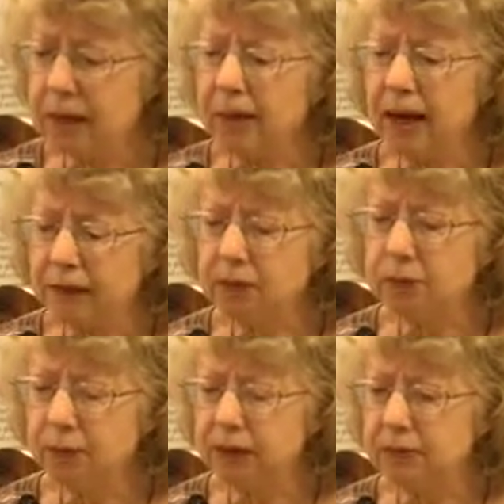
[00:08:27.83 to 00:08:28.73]
but I was
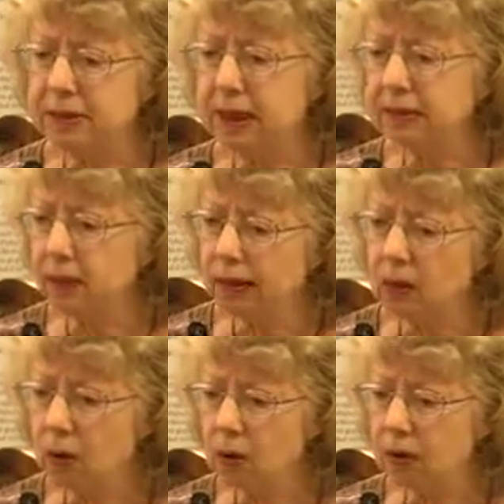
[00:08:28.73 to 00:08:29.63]
pretty upset, so I
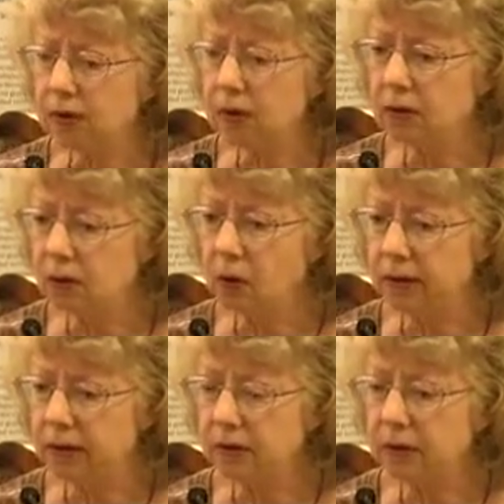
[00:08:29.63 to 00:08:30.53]
called a
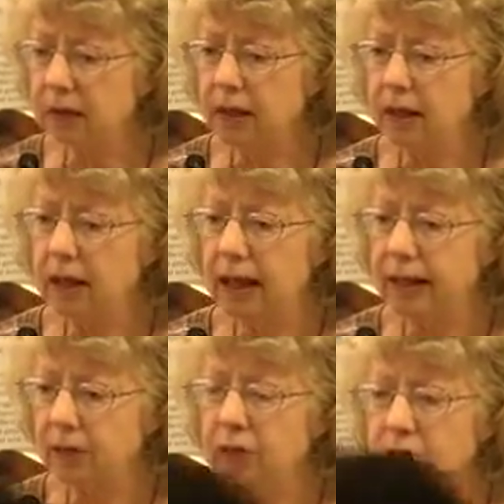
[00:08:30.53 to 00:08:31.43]
lawyer
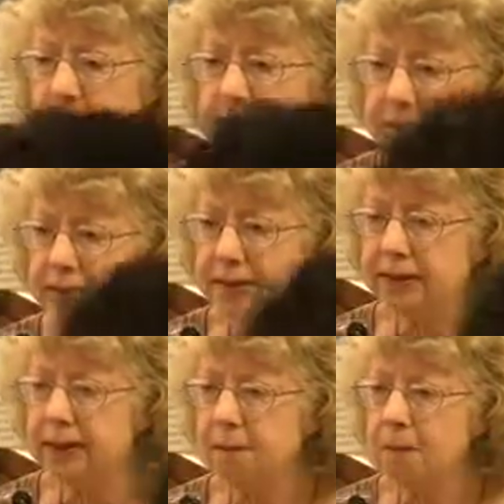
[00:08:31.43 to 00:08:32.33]
at Earthjustice